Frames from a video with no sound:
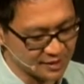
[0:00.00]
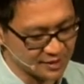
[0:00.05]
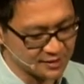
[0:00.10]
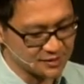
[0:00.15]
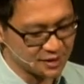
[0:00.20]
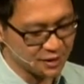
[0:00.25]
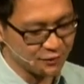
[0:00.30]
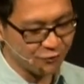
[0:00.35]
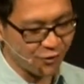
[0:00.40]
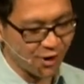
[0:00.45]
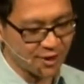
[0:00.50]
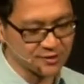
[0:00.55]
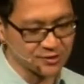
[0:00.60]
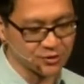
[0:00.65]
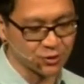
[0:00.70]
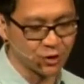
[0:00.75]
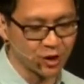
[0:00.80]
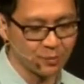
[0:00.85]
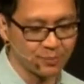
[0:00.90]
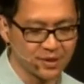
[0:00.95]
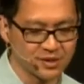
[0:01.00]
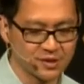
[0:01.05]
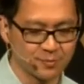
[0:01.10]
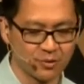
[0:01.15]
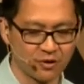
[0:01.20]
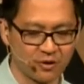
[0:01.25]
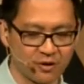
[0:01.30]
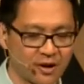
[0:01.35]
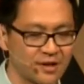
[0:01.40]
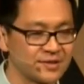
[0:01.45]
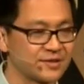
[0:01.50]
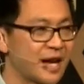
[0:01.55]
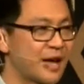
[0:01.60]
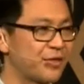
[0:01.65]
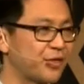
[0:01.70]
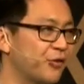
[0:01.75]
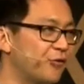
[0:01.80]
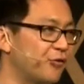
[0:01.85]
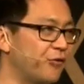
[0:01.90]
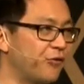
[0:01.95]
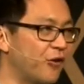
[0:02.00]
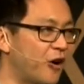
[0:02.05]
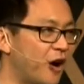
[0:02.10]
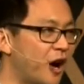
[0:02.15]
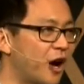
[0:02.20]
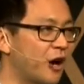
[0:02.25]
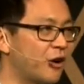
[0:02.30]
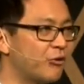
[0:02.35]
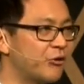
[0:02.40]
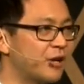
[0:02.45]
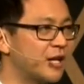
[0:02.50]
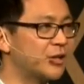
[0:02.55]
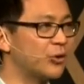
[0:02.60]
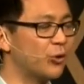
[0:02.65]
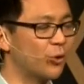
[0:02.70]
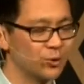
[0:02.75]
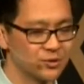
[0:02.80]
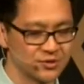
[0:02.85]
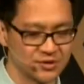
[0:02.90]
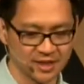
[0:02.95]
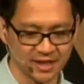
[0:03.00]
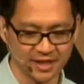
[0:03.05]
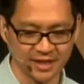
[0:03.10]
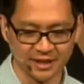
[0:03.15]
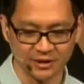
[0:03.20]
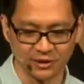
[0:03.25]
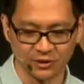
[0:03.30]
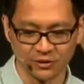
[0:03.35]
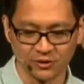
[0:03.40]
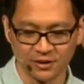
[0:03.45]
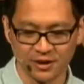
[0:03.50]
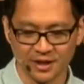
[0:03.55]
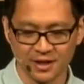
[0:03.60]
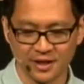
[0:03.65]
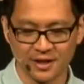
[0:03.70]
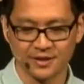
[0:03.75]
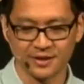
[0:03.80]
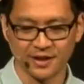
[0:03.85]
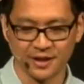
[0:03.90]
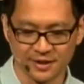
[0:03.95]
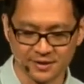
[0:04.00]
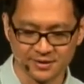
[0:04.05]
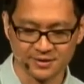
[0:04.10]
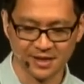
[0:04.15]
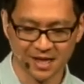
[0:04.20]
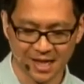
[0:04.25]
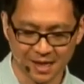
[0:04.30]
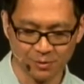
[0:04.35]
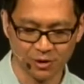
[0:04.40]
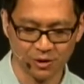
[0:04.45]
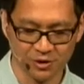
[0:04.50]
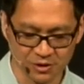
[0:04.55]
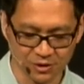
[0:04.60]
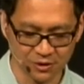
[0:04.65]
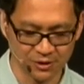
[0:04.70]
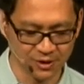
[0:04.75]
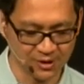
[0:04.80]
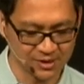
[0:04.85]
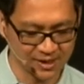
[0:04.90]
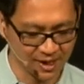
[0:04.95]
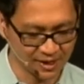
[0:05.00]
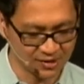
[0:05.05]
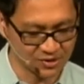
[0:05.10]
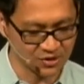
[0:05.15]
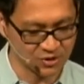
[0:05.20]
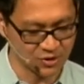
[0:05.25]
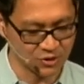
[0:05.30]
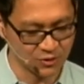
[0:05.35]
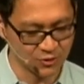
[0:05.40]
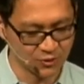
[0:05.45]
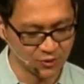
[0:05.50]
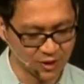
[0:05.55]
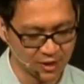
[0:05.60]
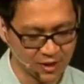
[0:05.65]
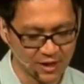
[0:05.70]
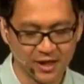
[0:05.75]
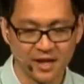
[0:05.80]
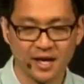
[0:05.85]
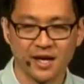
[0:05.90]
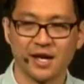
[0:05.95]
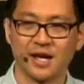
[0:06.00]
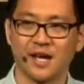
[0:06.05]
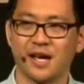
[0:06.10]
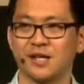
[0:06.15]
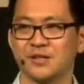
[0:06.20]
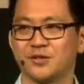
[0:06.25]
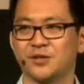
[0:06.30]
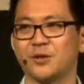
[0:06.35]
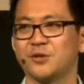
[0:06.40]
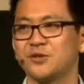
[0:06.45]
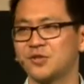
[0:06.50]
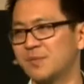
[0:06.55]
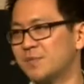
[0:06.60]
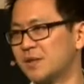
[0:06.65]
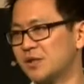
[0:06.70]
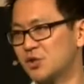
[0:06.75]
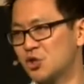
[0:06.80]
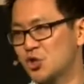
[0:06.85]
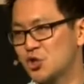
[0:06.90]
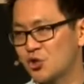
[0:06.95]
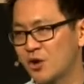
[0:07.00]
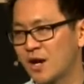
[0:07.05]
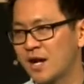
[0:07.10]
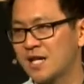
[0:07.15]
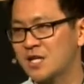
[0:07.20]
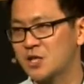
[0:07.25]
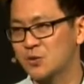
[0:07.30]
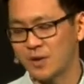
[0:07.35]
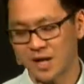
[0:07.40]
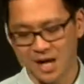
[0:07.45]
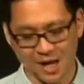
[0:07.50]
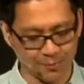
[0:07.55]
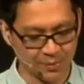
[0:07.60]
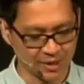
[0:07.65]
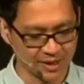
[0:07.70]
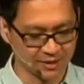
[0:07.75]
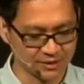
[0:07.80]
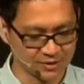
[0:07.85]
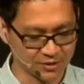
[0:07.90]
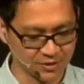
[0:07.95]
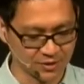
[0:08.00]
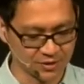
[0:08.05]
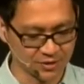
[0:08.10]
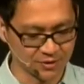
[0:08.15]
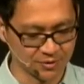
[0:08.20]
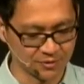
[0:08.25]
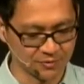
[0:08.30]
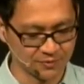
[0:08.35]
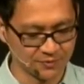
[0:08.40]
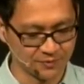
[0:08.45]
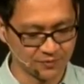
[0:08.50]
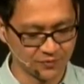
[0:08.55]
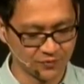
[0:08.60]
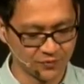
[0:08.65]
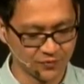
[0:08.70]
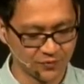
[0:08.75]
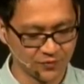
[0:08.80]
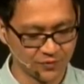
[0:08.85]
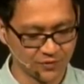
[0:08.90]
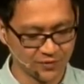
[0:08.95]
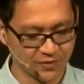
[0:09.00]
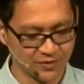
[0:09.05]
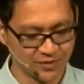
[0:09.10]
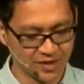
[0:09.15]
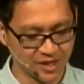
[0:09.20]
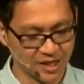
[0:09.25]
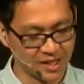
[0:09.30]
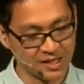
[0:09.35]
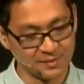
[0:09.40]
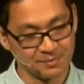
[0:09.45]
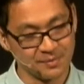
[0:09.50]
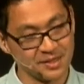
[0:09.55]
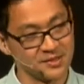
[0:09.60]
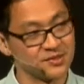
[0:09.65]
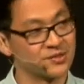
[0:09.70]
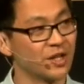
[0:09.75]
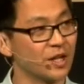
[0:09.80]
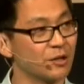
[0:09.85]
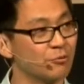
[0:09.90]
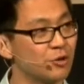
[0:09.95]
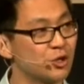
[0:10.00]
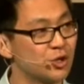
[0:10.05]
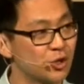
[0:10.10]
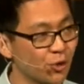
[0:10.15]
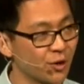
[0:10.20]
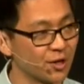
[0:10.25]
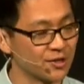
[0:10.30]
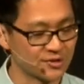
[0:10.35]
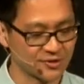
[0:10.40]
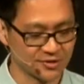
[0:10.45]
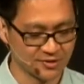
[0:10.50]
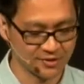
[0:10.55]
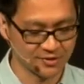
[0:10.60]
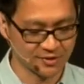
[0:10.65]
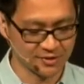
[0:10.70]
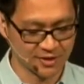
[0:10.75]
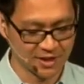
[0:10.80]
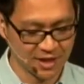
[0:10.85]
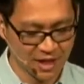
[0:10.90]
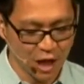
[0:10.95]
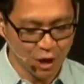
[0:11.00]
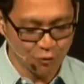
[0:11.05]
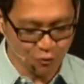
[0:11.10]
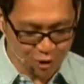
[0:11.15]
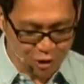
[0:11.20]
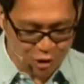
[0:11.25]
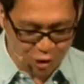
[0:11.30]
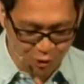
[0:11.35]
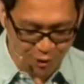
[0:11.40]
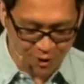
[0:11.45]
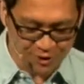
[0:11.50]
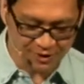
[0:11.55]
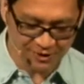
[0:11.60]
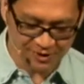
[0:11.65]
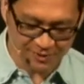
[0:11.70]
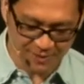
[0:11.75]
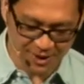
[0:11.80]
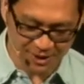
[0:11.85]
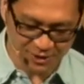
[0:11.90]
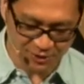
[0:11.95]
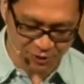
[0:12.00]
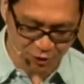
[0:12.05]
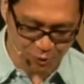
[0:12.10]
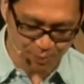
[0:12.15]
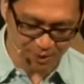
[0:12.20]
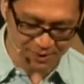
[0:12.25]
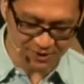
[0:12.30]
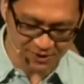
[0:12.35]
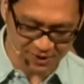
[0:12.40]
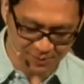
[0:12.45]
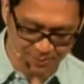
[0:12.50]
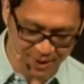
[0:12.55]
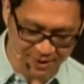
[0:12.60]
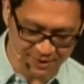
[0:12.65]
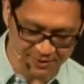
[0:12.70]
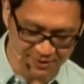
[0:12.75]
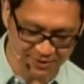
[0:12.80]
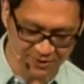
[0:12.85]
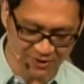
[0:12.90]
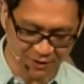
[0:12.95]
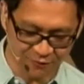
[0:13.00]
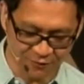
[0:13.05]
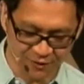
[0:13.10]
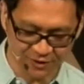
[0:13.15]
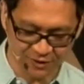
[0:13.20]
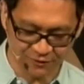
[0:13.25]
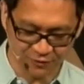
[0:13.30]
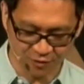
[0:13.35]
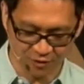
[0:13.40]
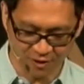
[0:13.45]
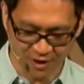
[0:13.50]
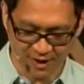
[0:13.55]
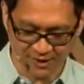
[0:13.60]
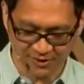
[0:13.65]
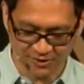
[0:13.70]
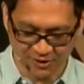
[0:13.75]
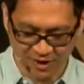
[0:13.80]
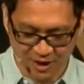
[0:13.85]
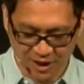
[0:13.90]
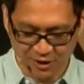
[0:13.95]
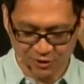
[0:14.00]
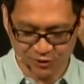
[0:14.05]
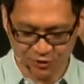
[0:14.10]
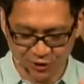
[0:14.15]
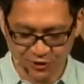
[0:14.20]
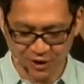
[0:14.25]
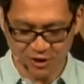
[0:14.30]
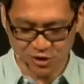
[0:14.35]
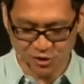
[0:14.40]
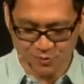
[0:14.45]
this, "Dear friends, do not be surprised at the fiery ordeal that has come on you to test you, as though something strange were happening to you. Instead, rejoice. Rejoice in as much as you participate in the sufferings of Christ, so that